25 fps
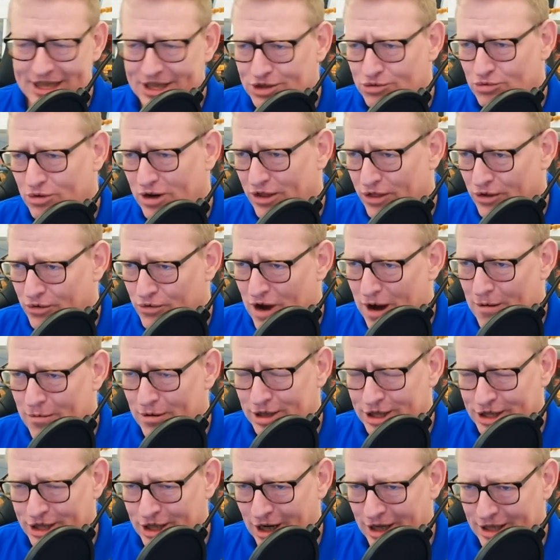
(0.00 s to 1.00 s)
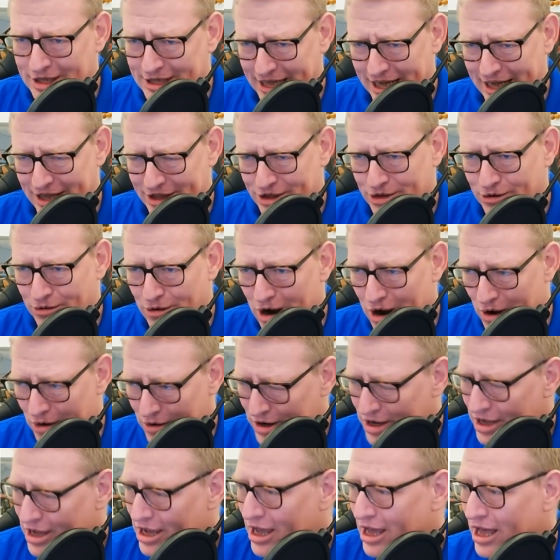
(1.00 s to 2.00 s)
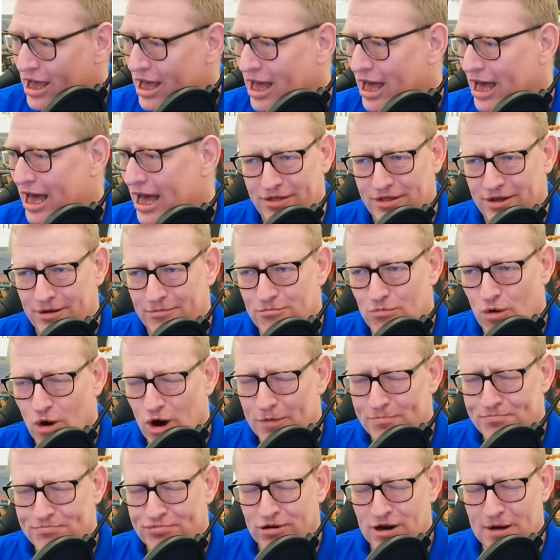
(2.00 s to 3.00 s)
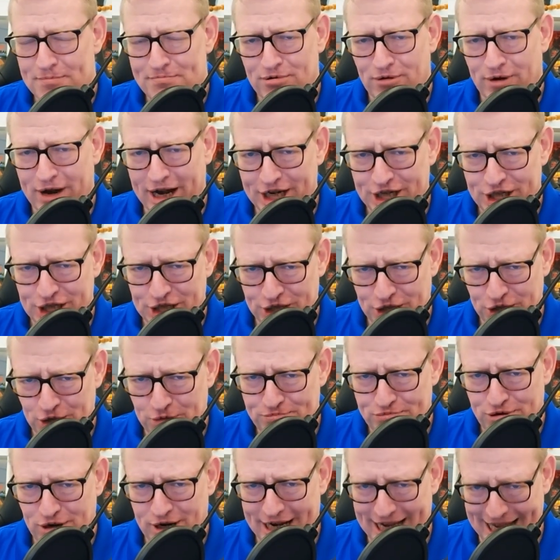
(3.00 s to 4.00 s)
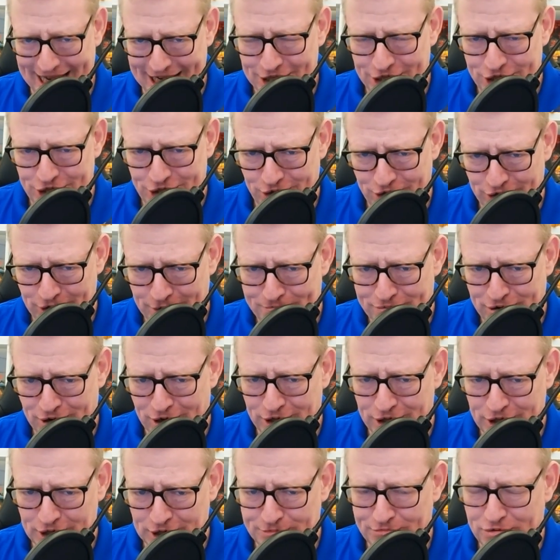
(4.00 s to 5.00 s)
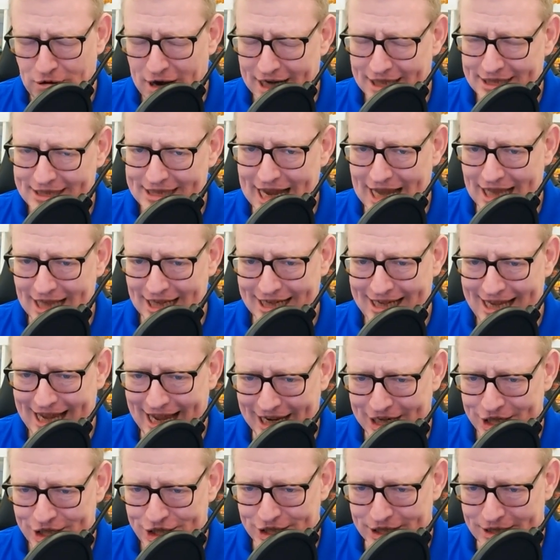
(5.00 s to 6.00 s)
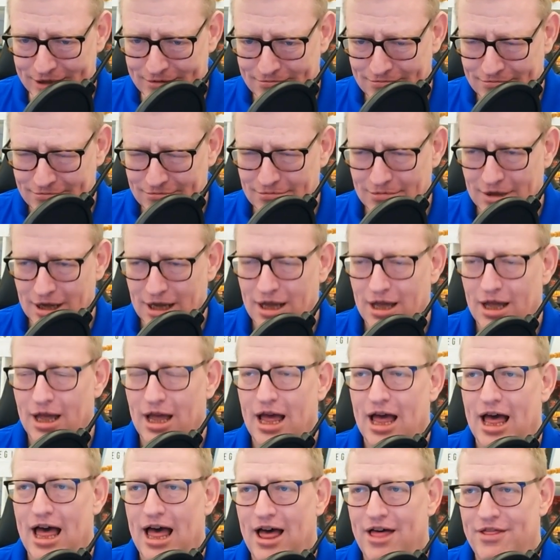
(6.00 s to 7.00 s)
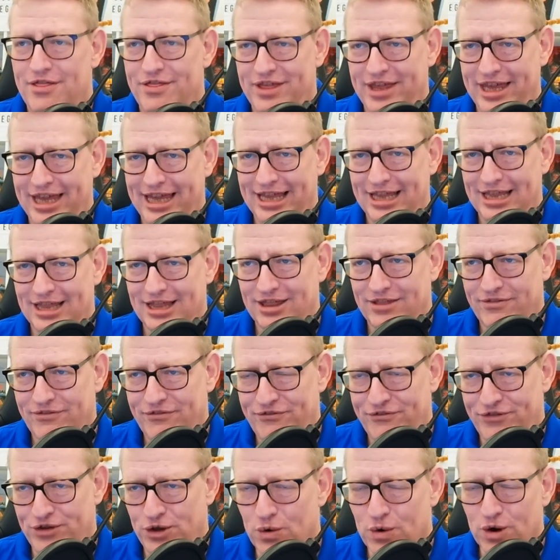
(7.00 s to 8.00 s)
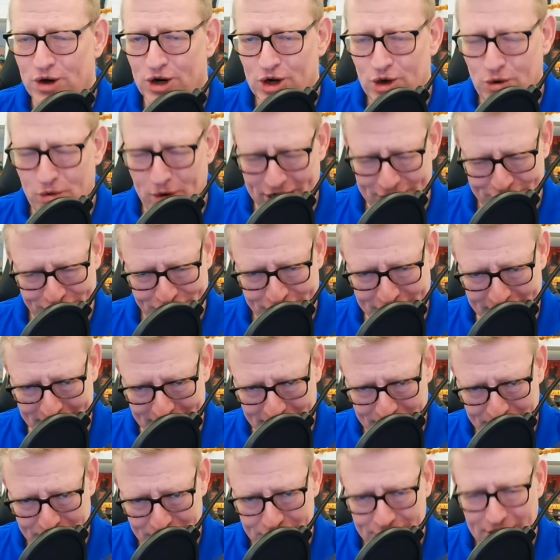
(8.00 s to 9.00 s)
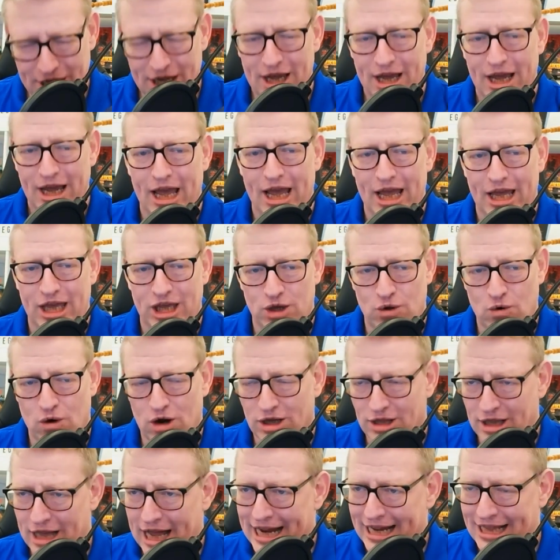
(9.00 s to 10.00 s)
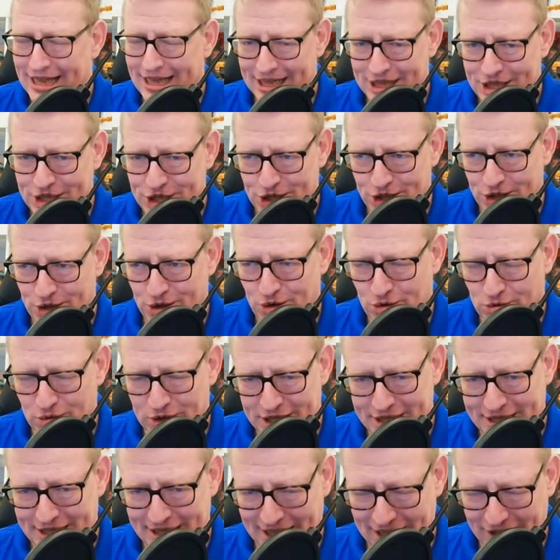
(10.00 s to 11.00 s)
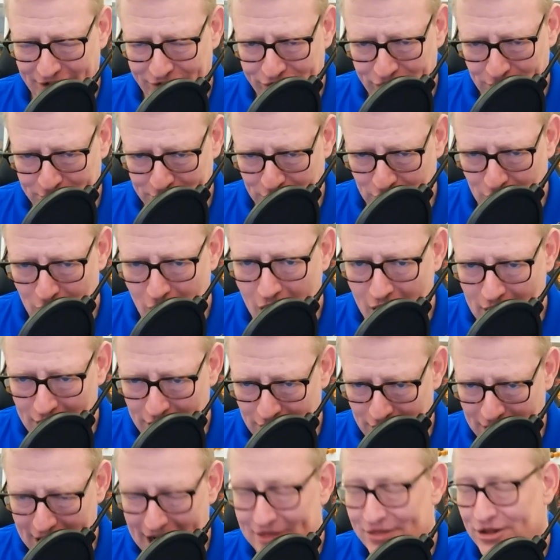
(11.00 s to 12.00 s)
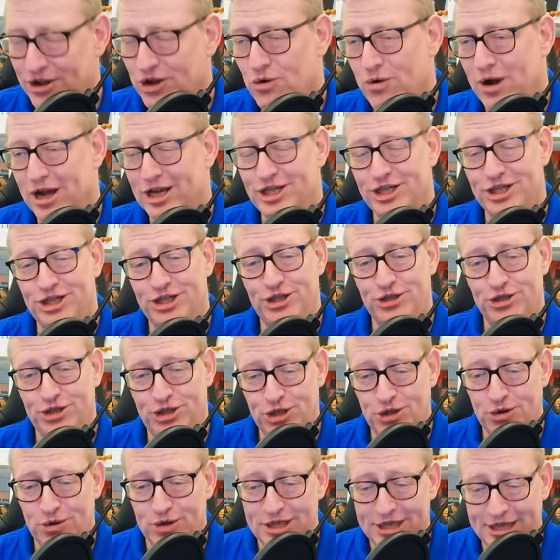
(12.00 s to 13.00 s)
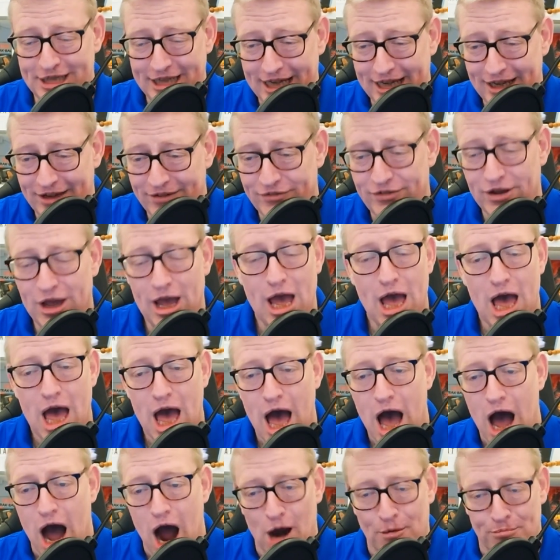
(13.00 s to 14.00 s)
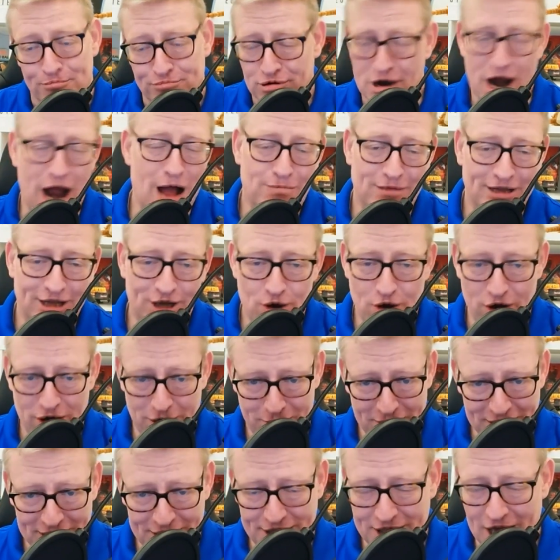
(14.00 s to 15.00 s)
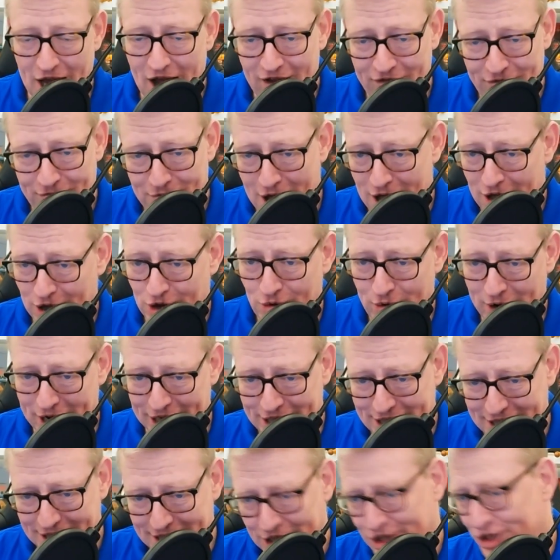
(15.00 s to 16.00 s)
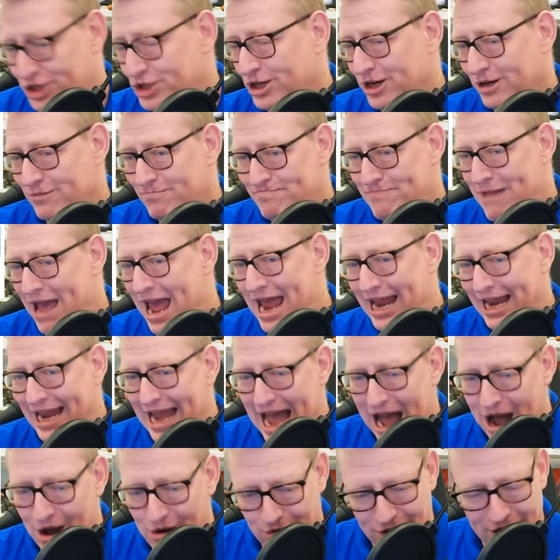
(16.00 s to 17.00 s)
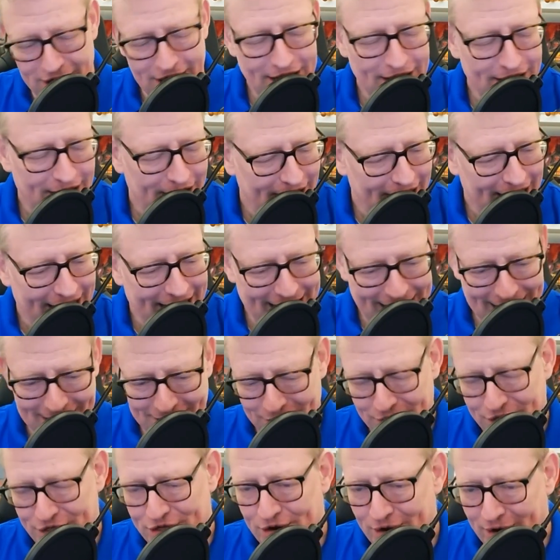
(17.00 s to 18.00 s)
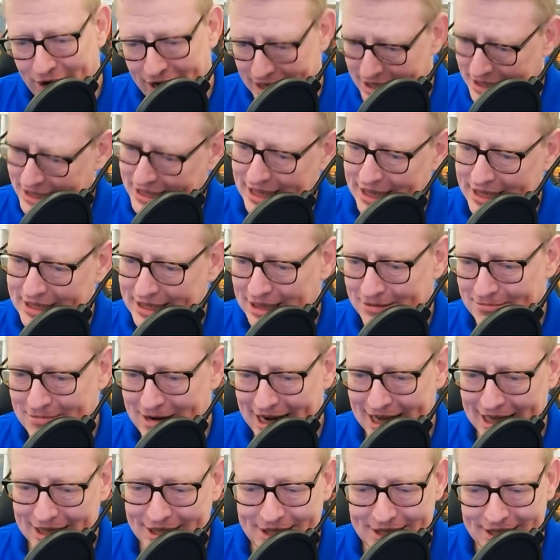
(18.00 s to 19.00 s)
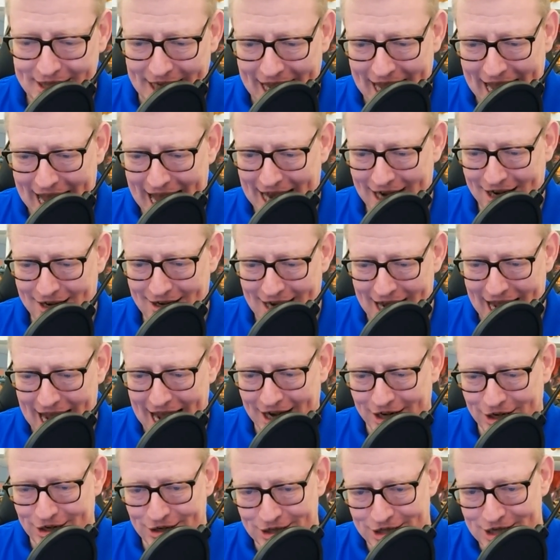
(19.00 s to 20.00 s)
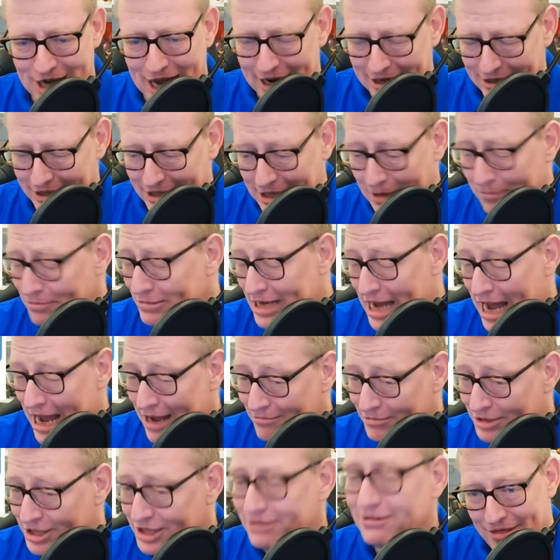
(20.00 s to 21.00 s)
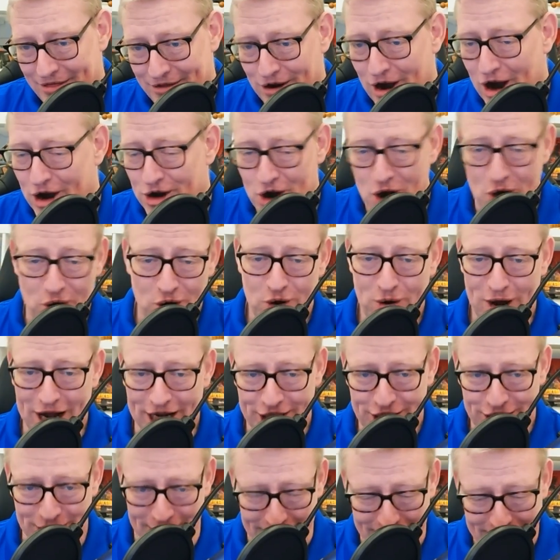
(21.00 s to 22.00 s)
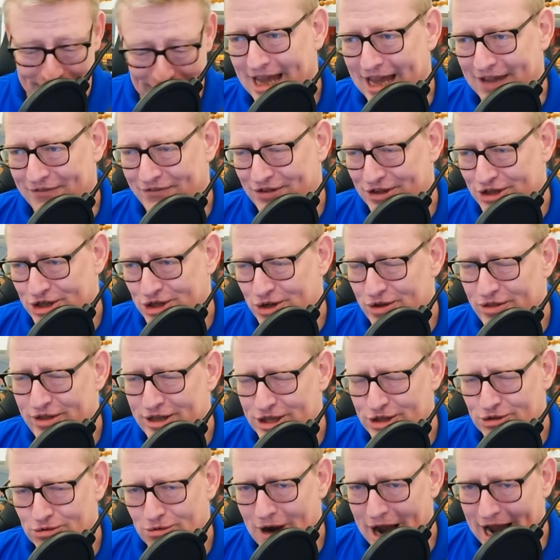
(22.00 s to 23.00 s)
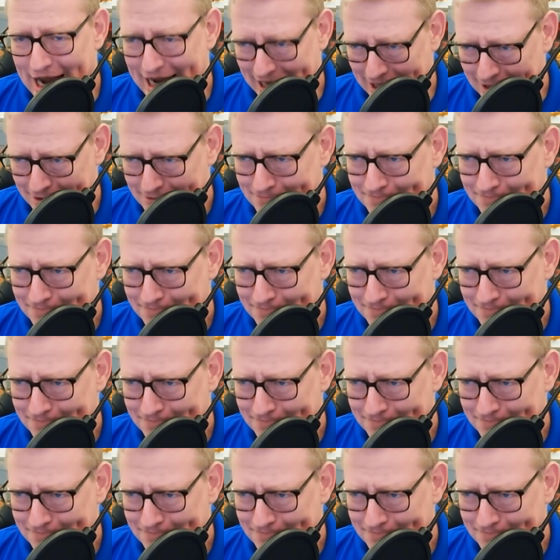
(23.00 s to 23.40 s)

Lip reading: is where the rubber starts to hit the road. The more preparation you put into the purchase price allocation, the fewer questions you are likely to receive from your auditor. And the questions you do receive are probably going to be softball questions that you can bang out in 30 to 60 minutes and you're done. Sometimes there are no questions. If you do this right,